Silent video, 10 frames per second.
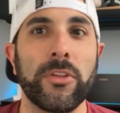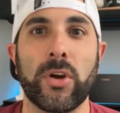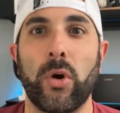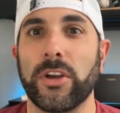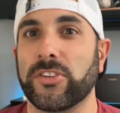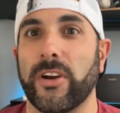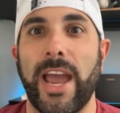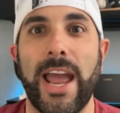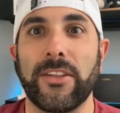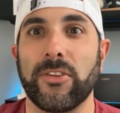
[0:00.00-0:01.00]
the costs are
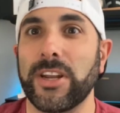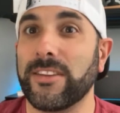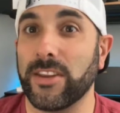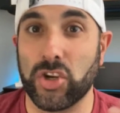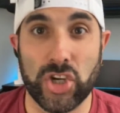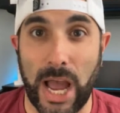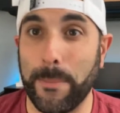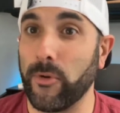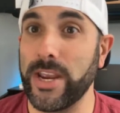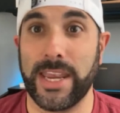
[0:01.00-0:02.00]
entered into the
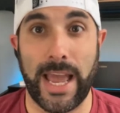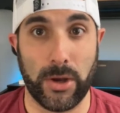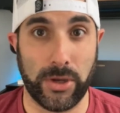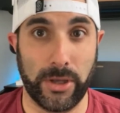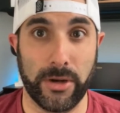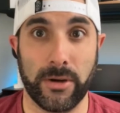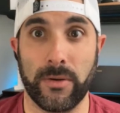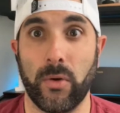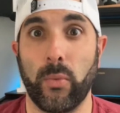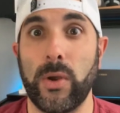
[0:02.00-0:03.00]
Shoprate Calculator,
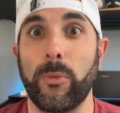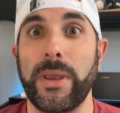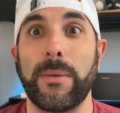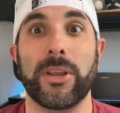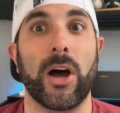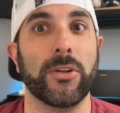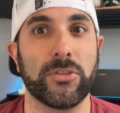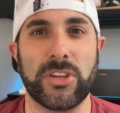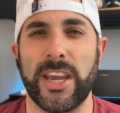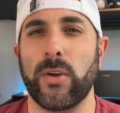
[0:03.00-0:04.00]
we will be able to
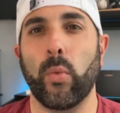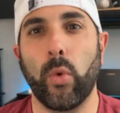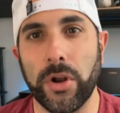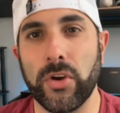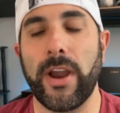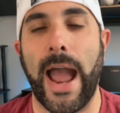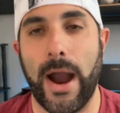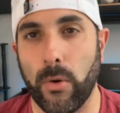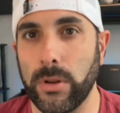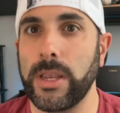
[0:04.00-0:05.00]
understand what your
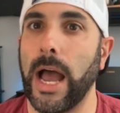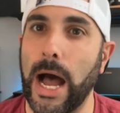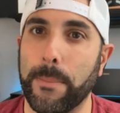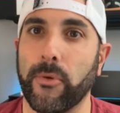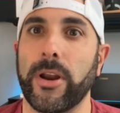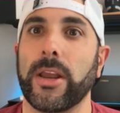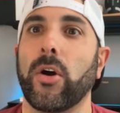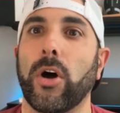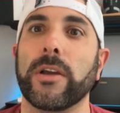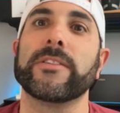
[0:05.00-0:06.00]
hourly operating
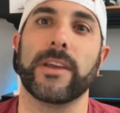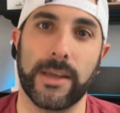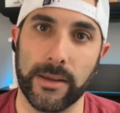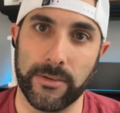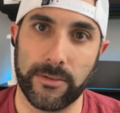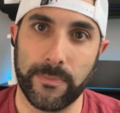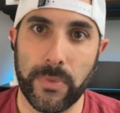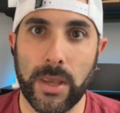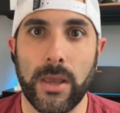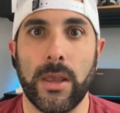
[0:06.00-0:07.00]
cost is,
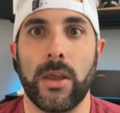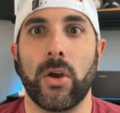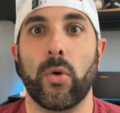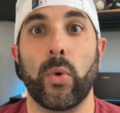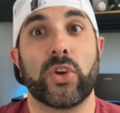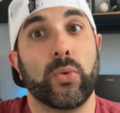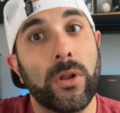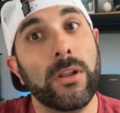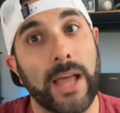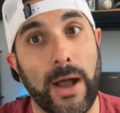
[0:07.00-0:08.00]
which
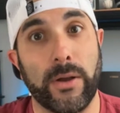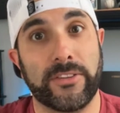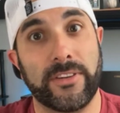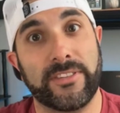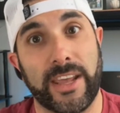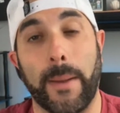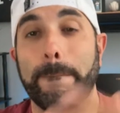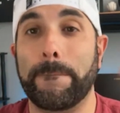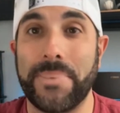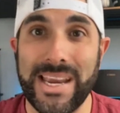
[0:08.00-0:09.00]
will allow us to set a
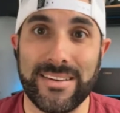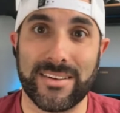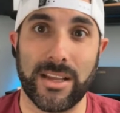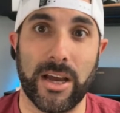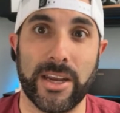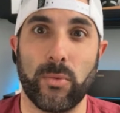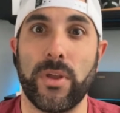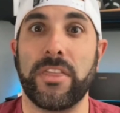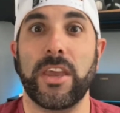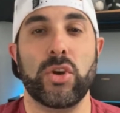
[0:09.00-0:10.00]
baseline
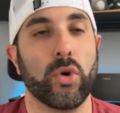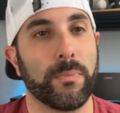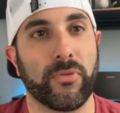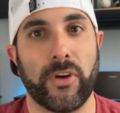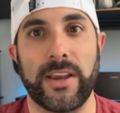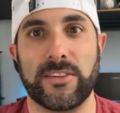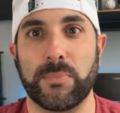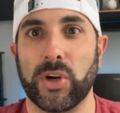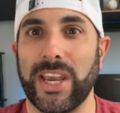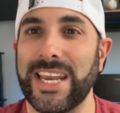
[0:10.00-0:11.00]
within your price
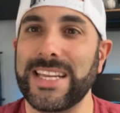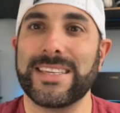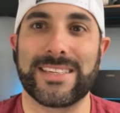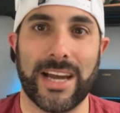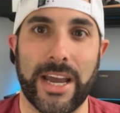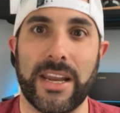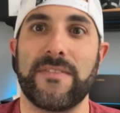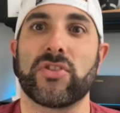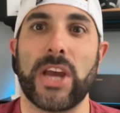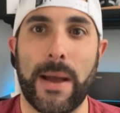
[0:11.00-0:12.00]
book inside a
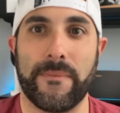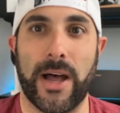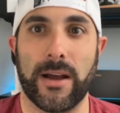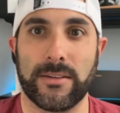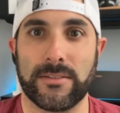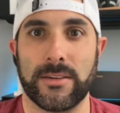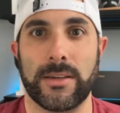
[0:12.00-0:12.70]
shopVOX.